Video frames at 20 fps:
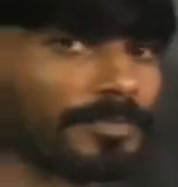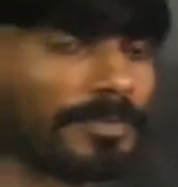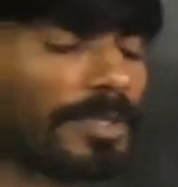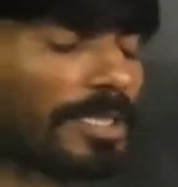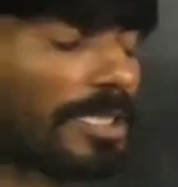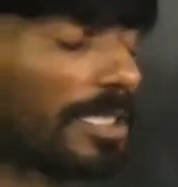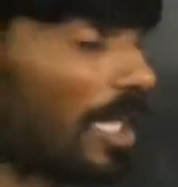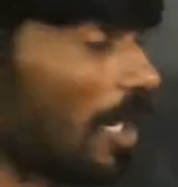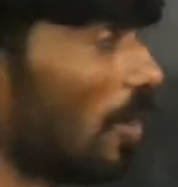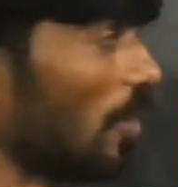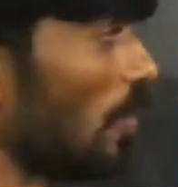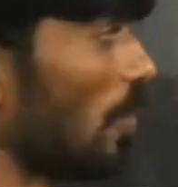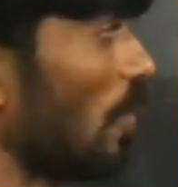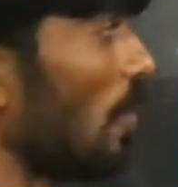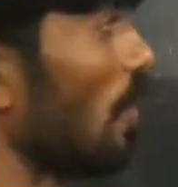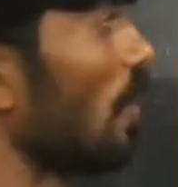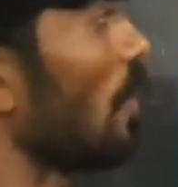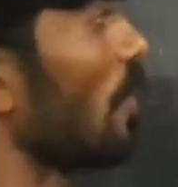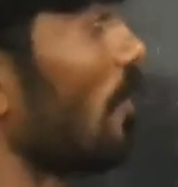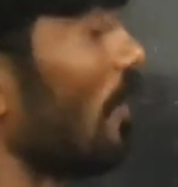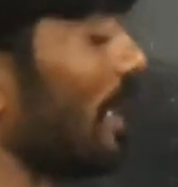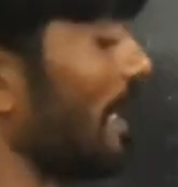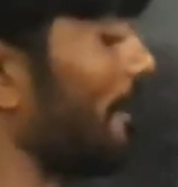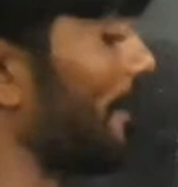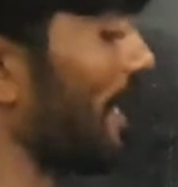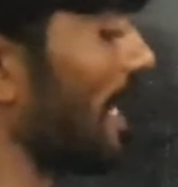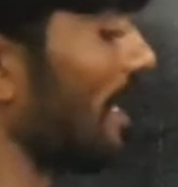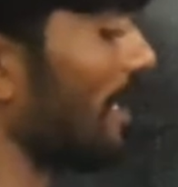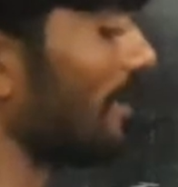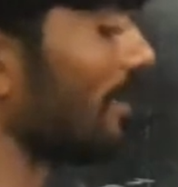Now, what
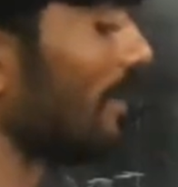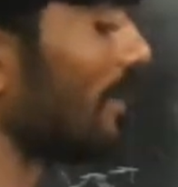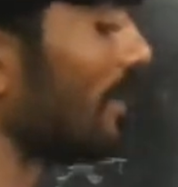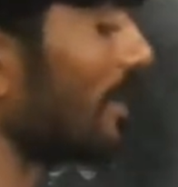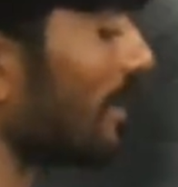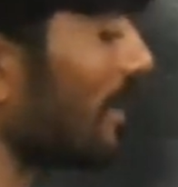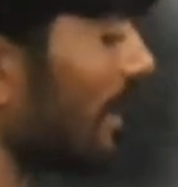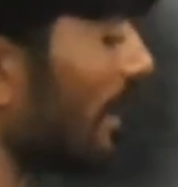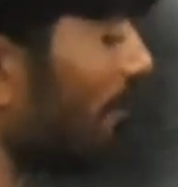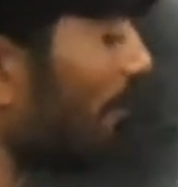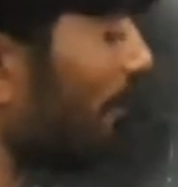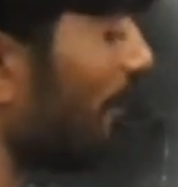happened? The